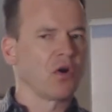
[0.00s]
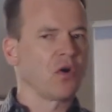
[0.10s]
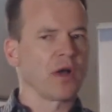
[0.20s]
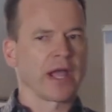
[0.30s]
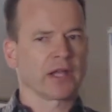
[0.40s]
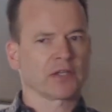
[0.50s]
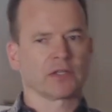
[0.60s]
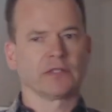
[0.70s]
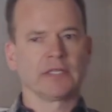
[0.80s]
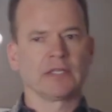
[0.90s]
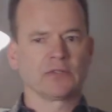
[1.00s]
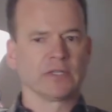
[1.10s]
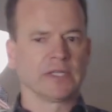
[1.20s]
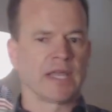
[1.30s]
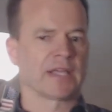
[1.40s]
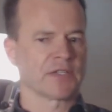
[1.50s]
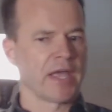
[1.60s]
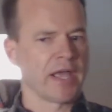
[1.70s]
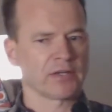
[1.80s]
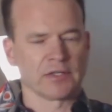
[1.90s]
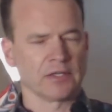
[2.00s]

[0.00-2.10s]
action leading to the next action